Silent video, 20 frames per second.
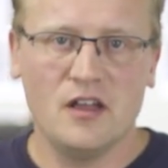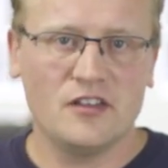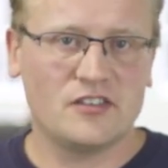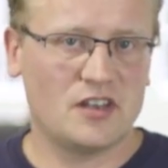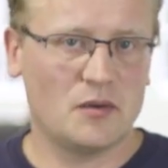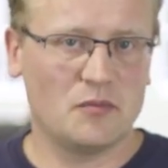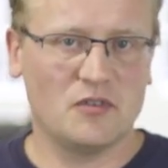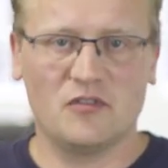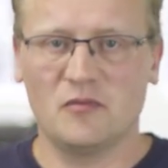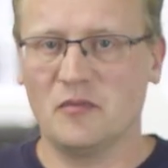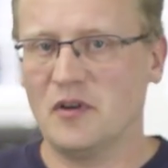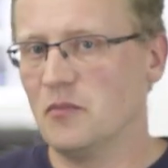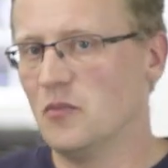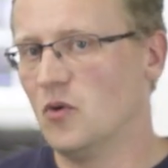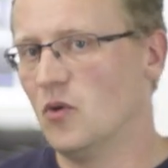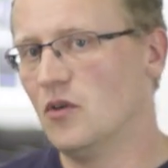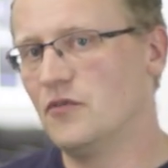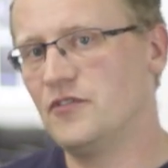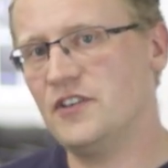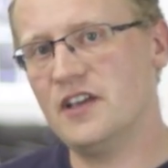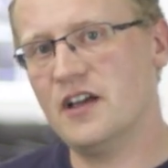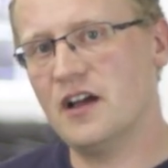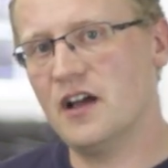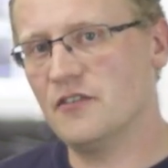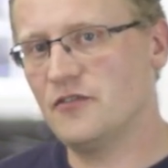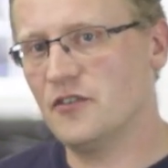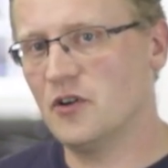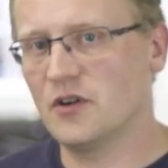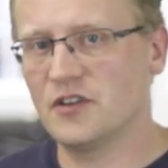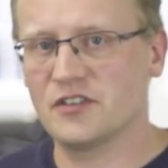Some of them are more
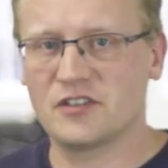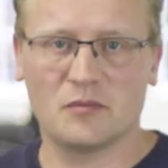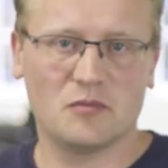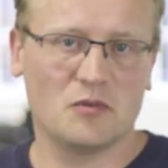VR focused,